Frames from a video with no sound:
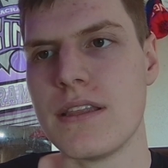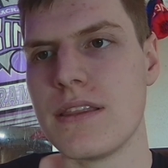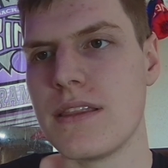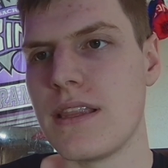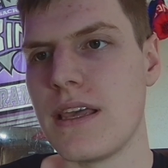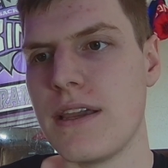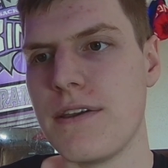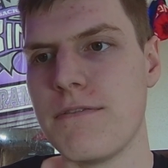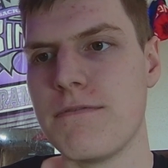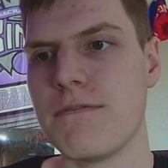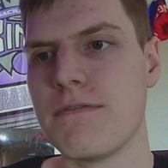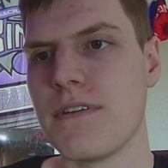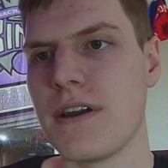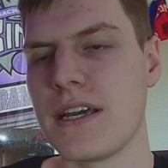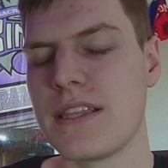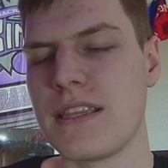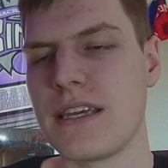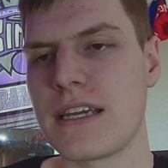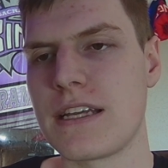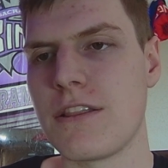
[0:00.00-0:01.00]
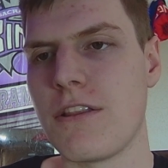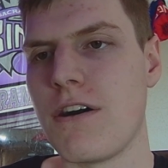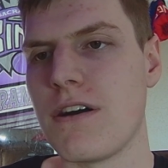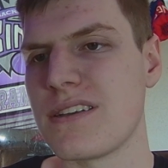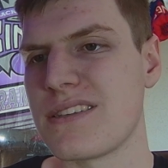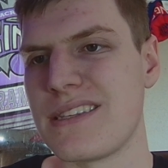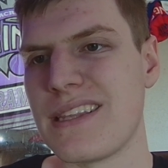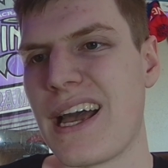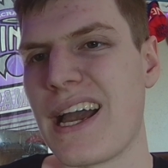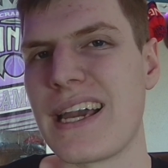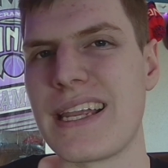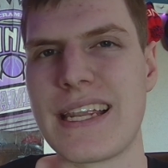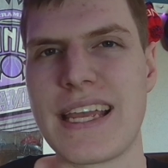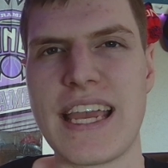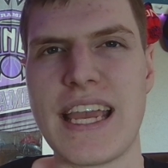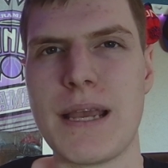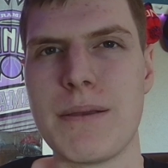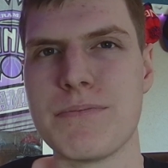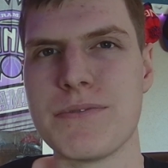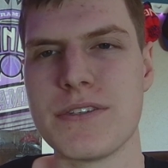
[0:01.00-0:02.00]
They've, I think, lost 9
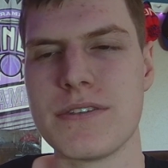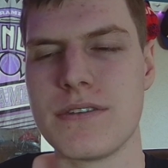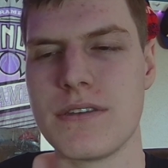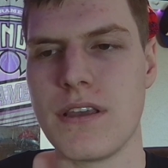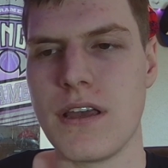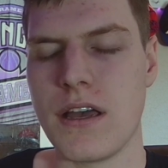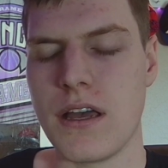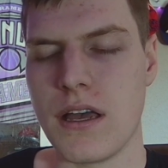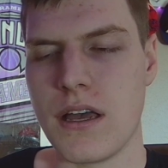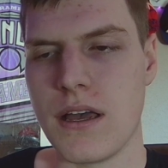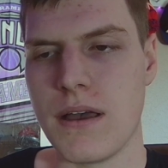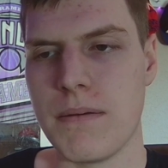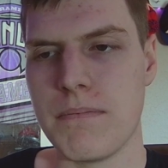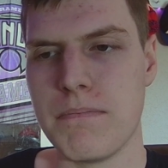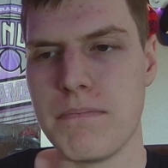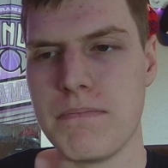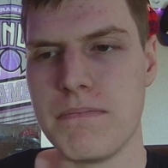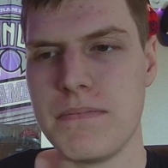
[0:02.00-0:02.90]
games. 9